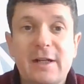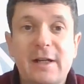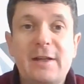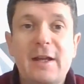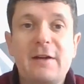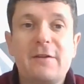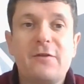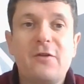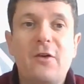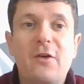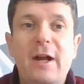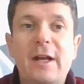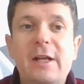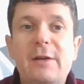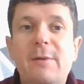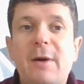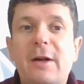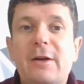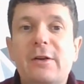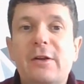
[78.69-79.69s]
and therefore
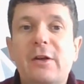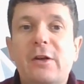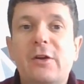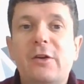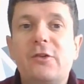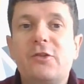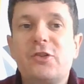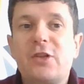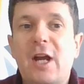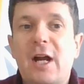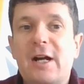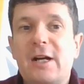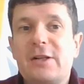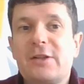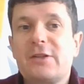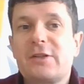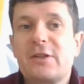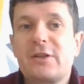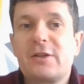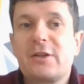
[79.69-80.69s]
anyone who
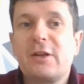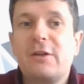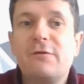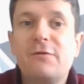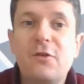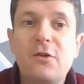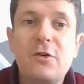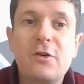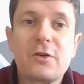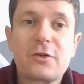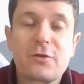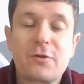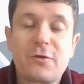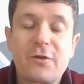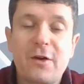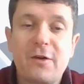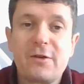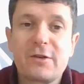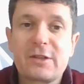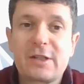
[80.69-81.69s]
challenged the ruler's
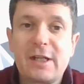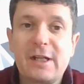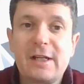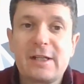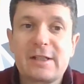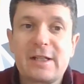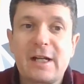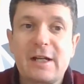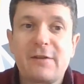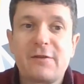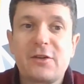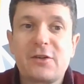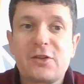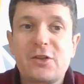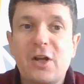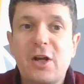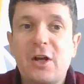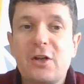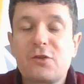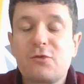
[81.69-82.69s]
authority as head of the
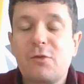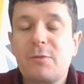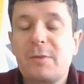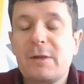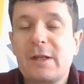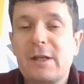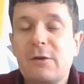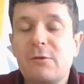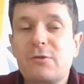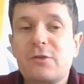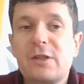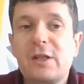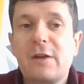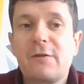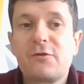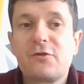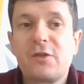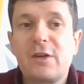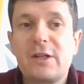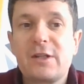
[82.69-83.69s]
Church would be guilty
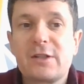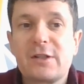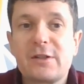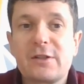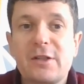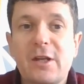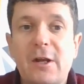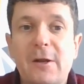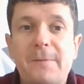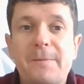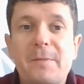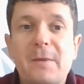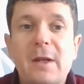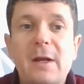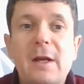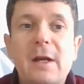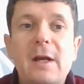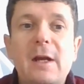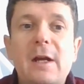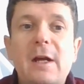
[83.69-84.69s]
of treason too.
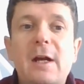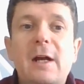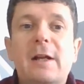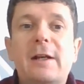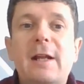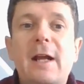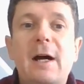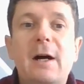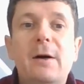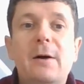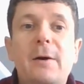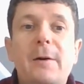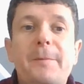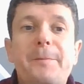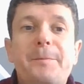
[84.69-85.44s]
Now,